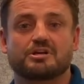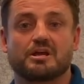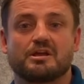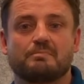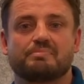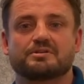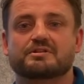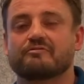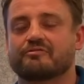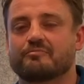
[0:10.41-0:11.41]
key bits
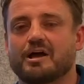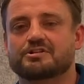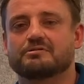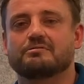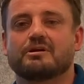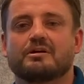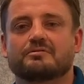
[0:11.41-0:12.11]
of information